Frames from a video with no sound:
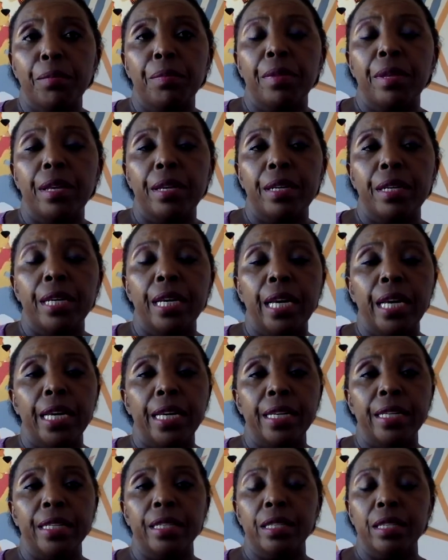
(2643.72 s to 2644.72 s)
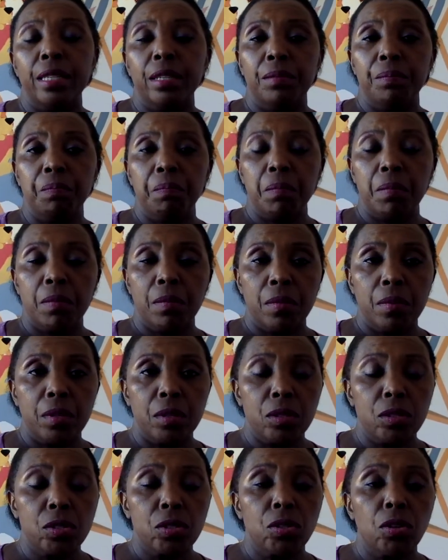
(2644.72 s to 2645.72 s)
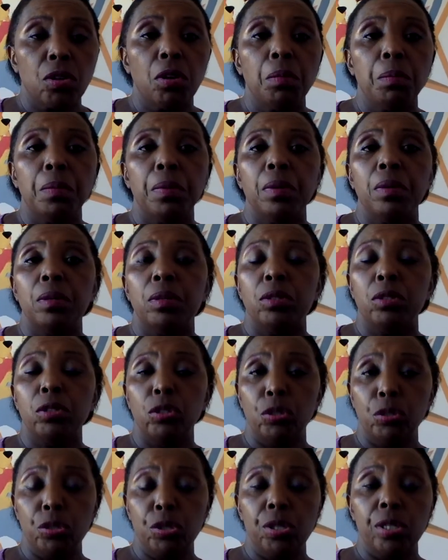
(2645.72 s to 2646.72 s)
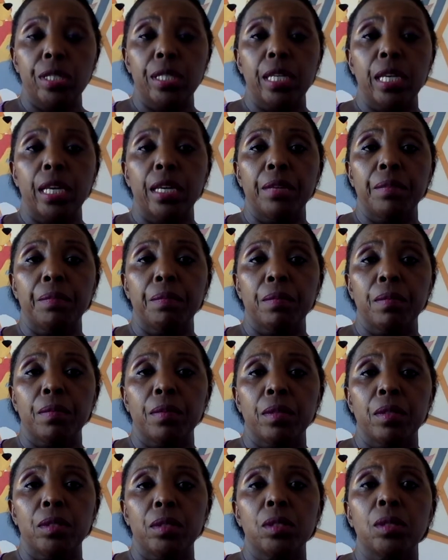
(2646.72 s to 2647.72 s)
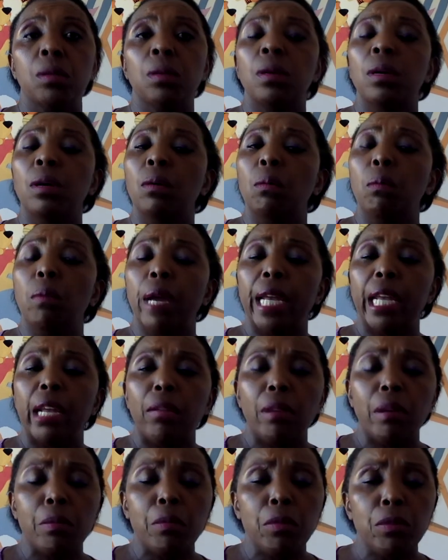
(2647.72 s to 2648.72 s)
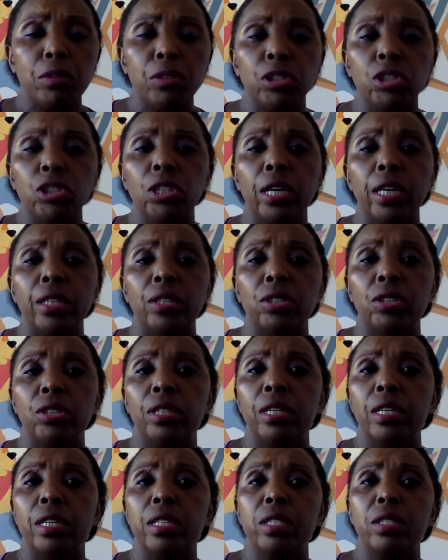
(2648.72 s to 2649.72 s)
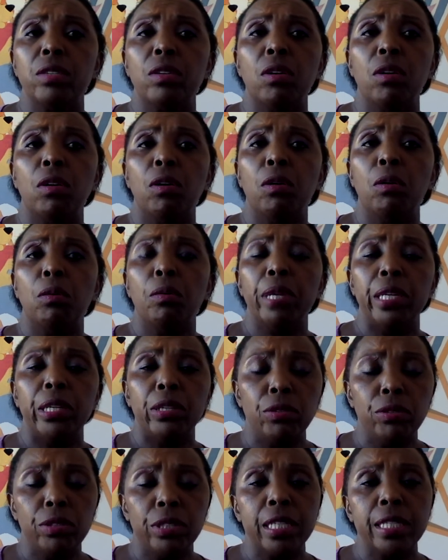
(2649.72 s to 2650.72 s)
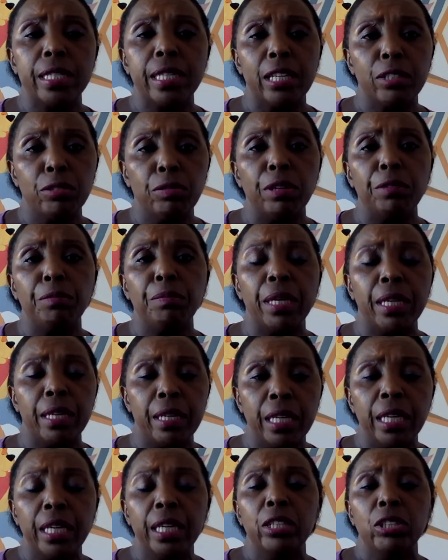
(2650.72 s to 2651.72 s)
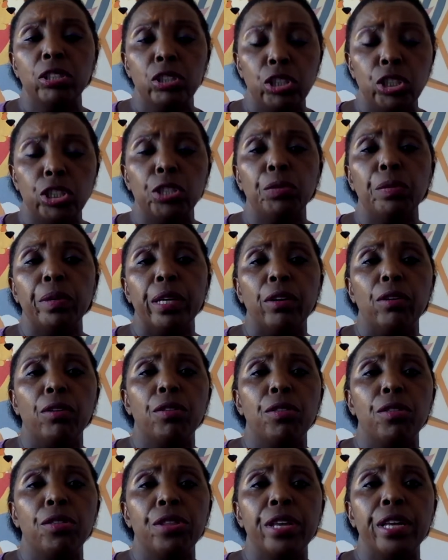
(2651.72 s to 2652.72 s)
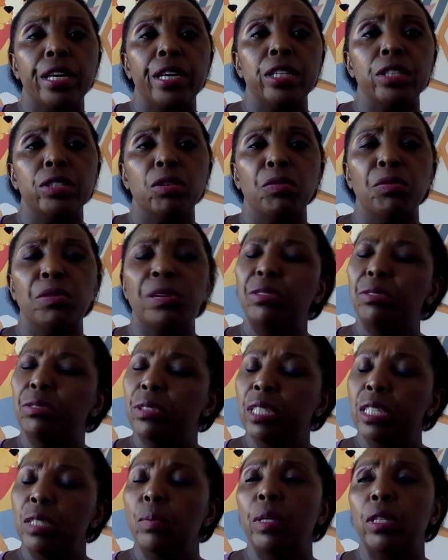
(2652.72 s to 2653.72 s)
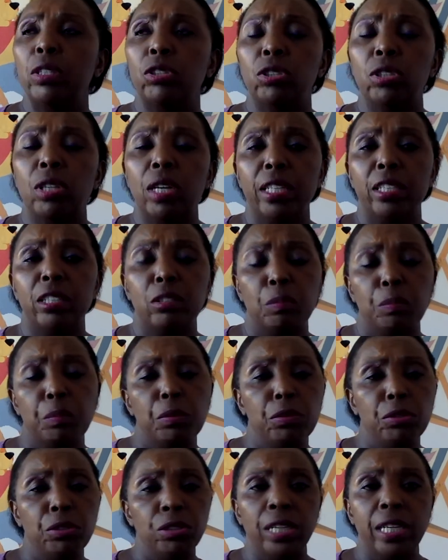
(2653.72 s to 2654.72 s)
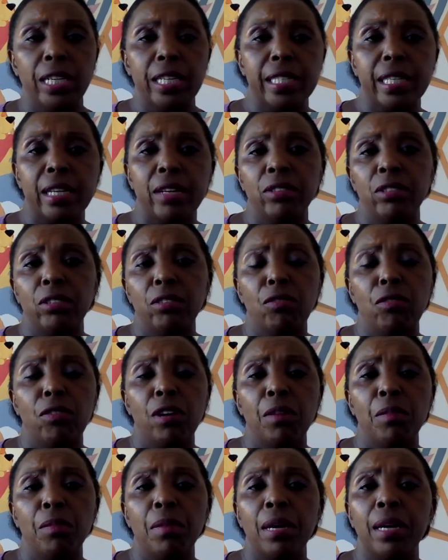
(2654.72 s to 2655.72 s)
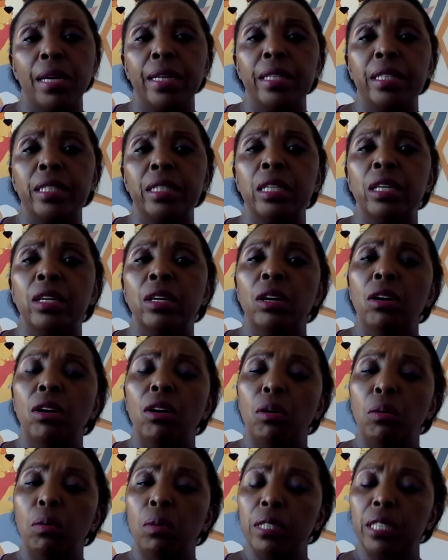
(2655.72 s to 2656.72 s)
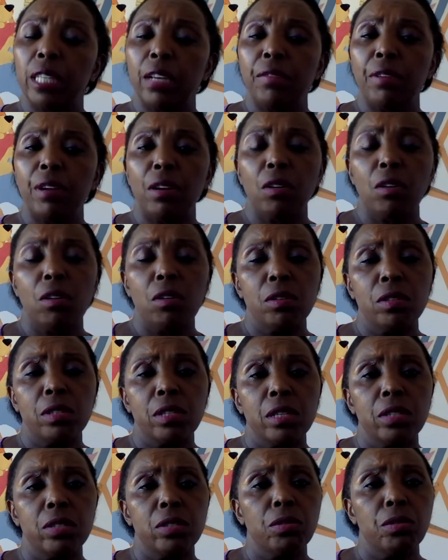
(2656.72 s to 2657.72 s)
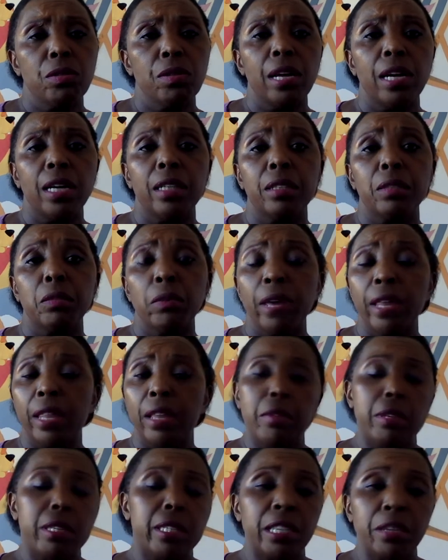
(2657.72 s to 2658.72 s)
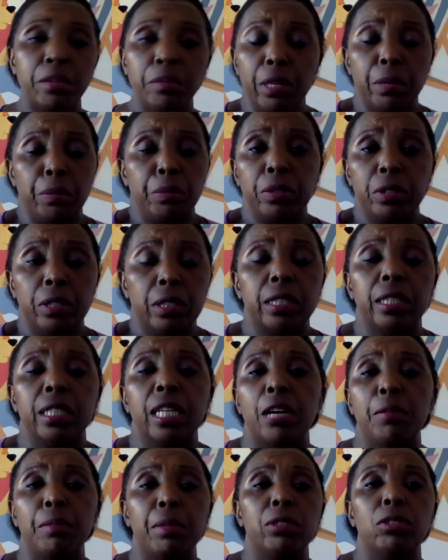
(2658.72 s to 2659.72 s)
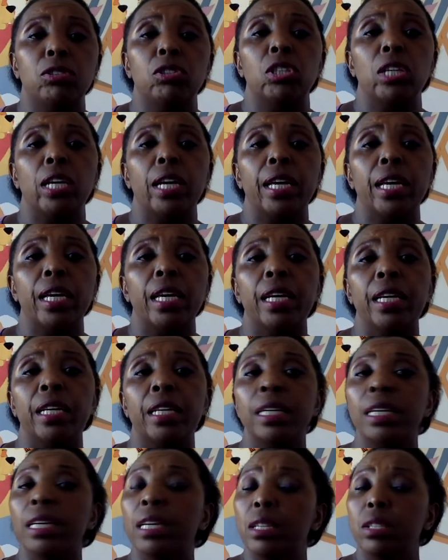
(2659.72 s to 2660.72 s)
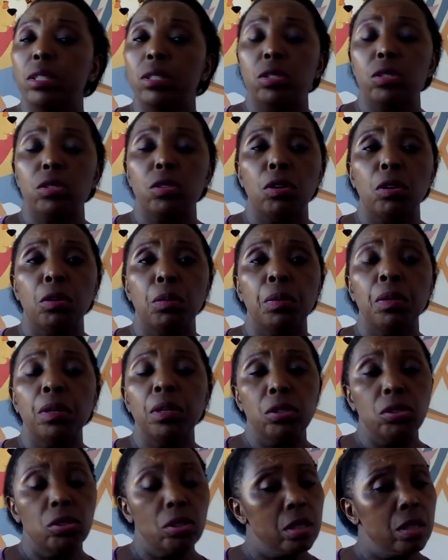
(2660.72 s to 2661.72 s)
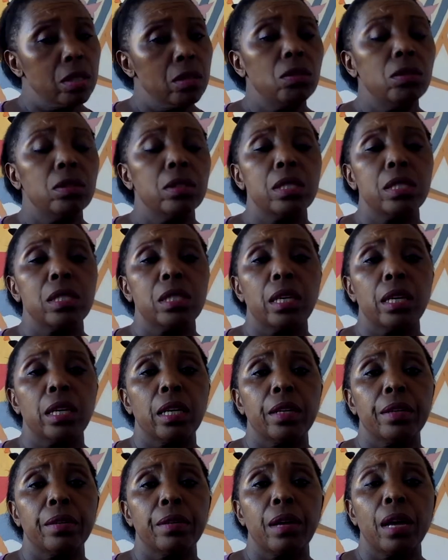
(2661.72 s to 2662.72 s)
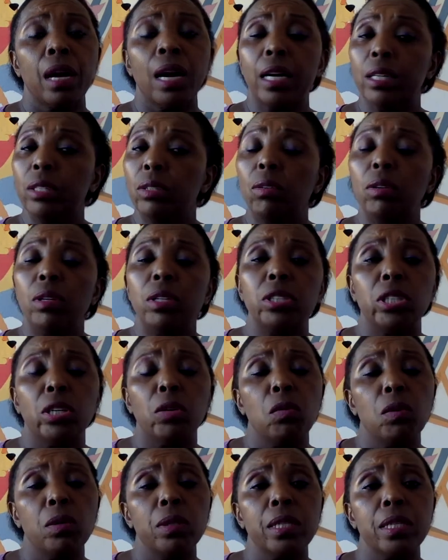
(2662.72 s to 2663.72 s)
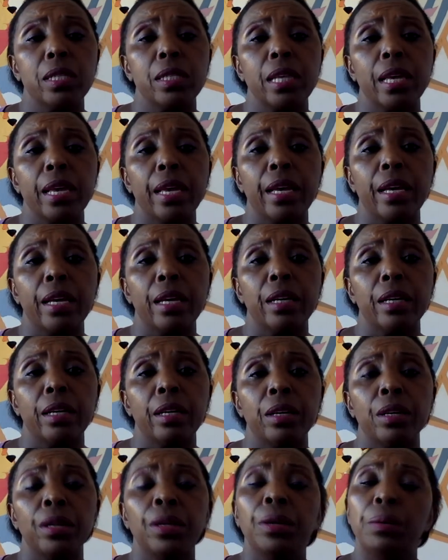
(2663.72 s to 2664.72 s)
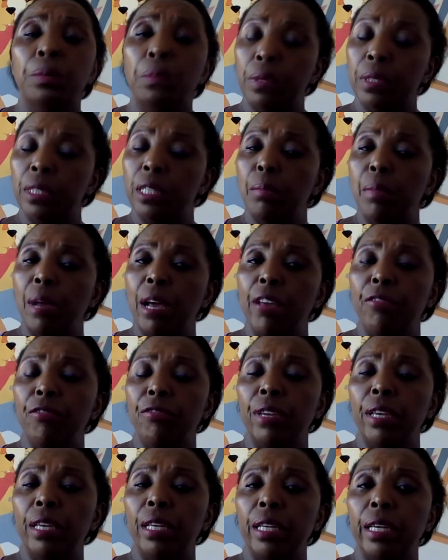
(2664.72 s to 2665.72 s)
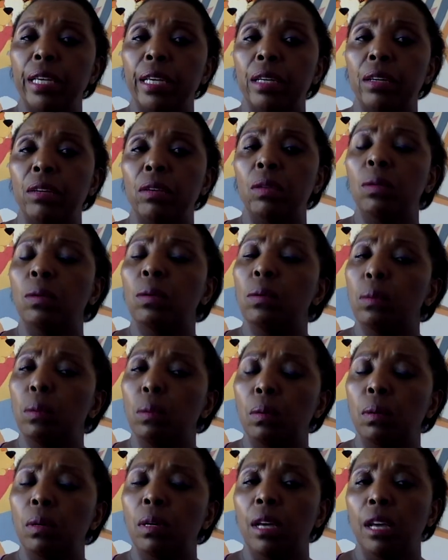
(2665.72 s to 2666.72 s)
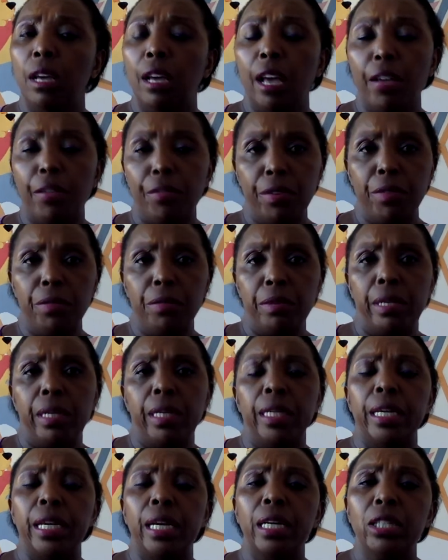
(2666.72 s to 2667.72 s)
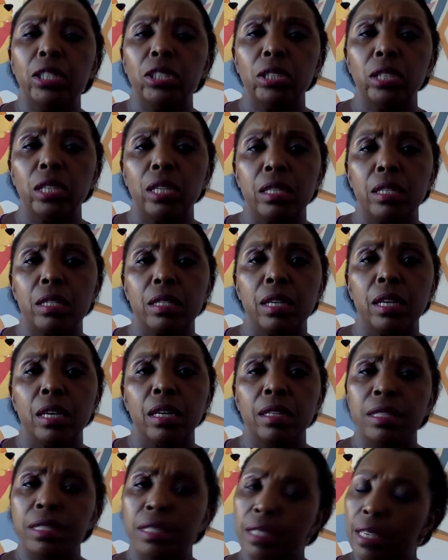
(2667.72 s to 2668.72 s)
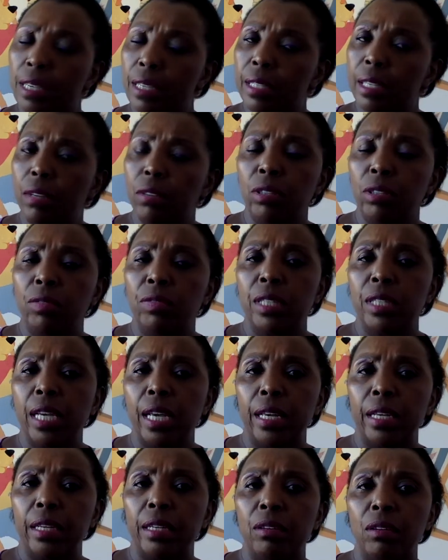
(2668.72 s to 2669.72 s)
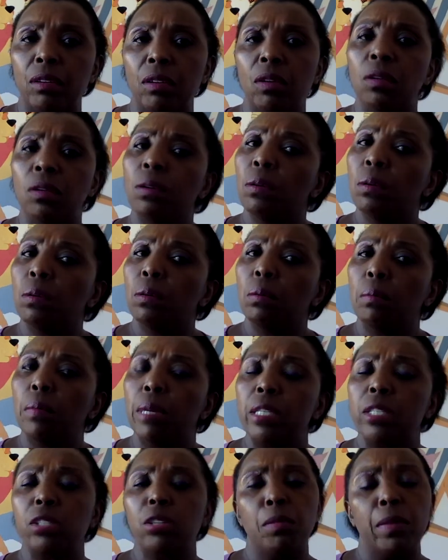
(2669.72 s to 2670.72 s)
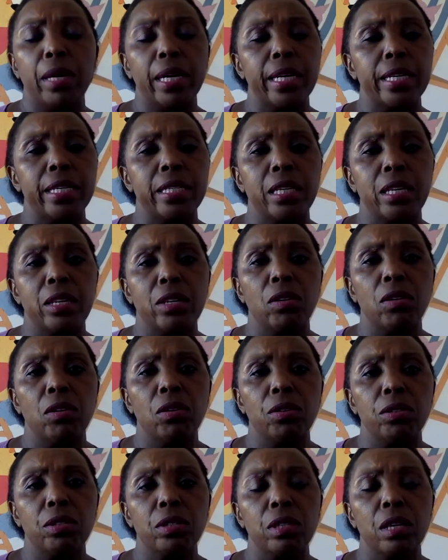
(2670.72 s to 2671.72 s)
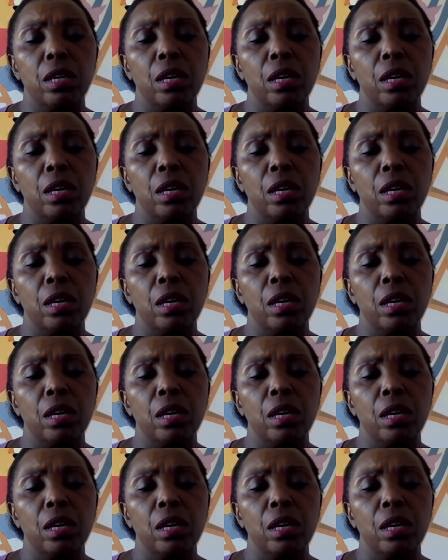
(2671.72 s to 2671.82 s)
then is stop noticing. So when our mood changes, or we notice that we've been chewing on things, or we notice we're trying to push things out of our mind, or whatever causes us to that, whether we simply put a timer to check in, stop just noticing, acknowledging what is there. What am I feeling? Oh, I feel really anxious. 6 out of 10. Oh, my stomach is in knots.